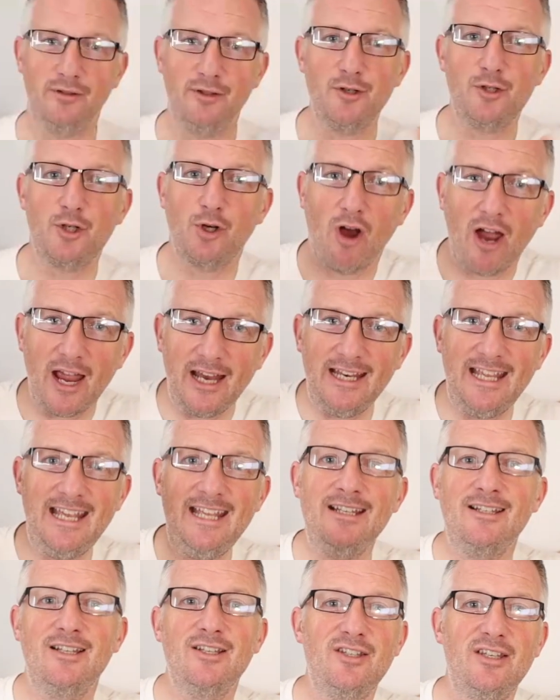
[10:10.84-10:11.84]
to try and
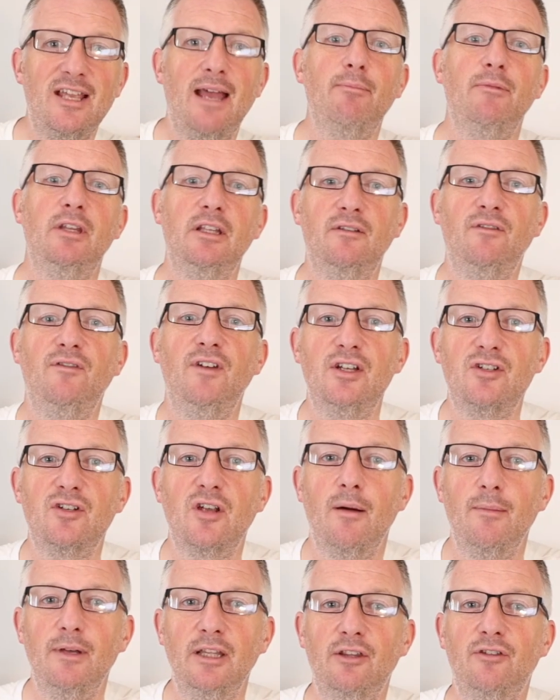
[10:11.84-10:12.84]
intercept this fish
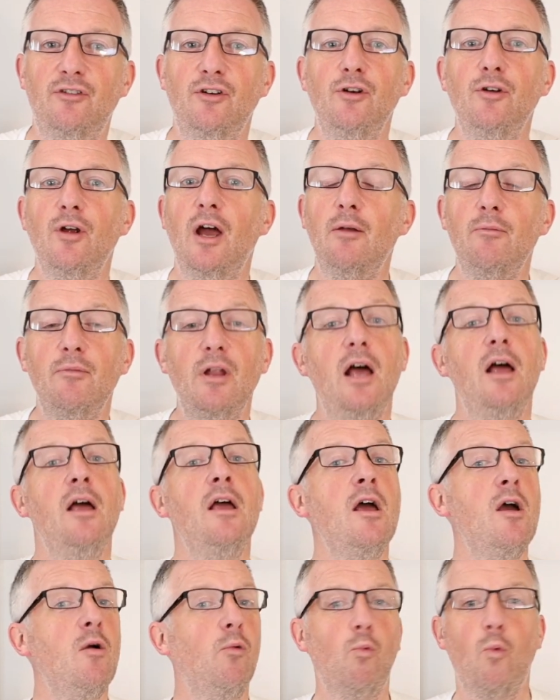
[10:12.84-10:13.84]
coming through, and
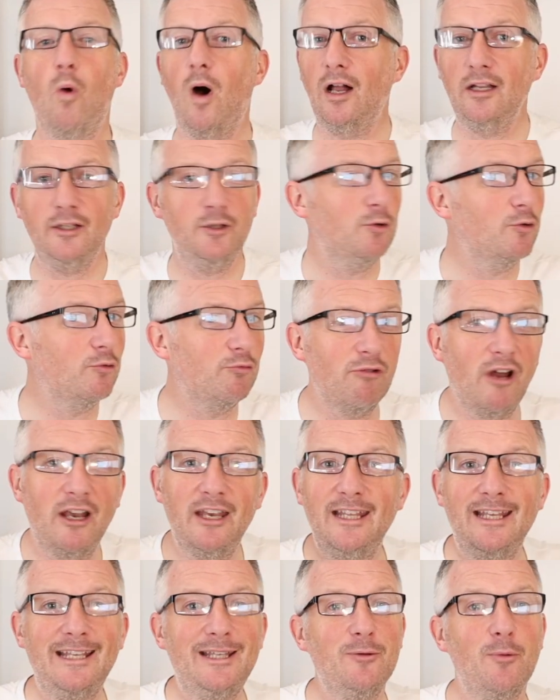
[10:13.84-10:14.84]
while you're
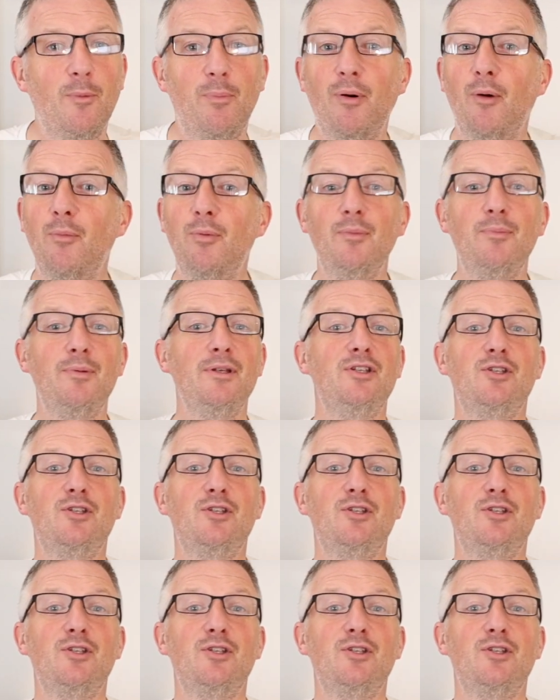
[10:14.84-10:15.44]
running, you're probably